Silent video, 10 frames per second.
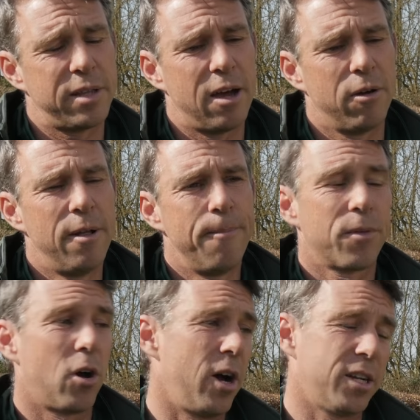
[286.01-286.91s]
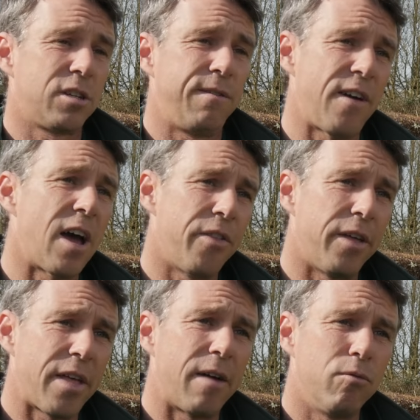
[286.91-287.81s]
Now, I actually found
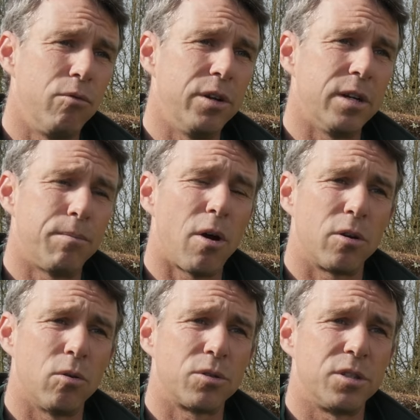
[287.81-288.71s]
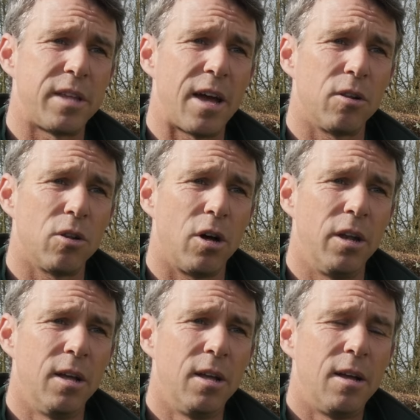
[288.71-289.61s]
that really broke horses down a lot,